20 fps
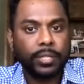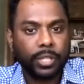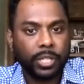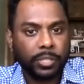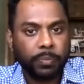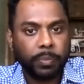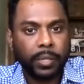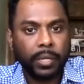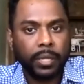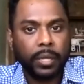
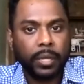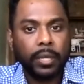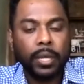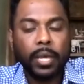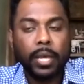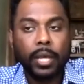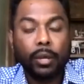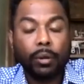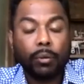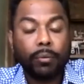Just because
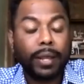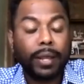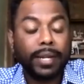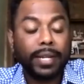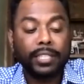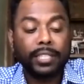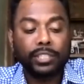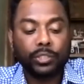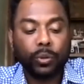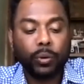
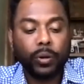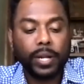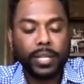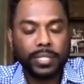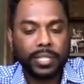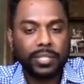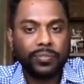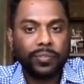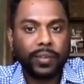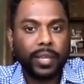writing stories
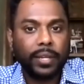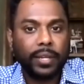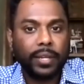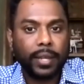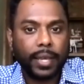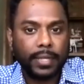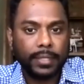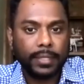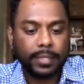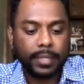is
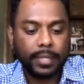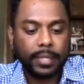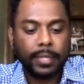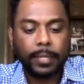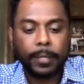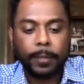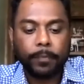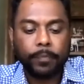fantastic,